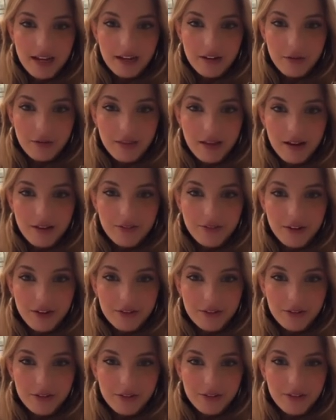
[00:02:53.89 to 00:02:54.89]
I know a lot of you
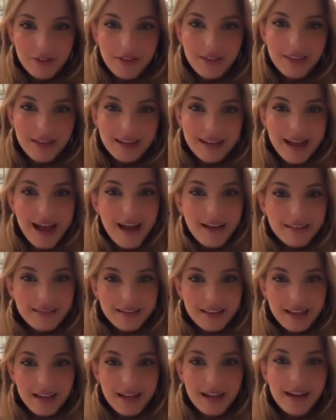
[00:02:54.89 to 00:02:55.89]
guys are still like
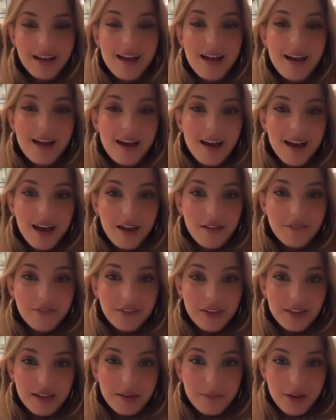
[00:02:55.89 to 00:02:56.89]
asking. I'm
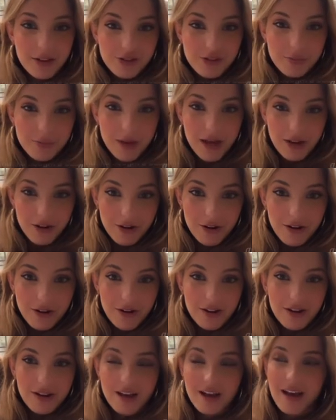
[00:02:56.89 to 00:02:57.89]
feeling much
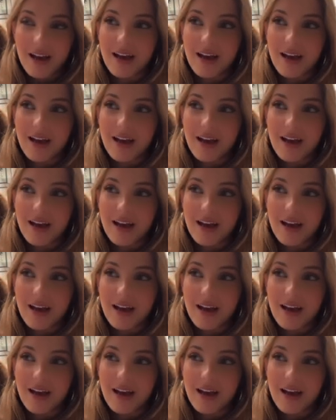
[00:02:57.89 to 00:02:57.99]
better.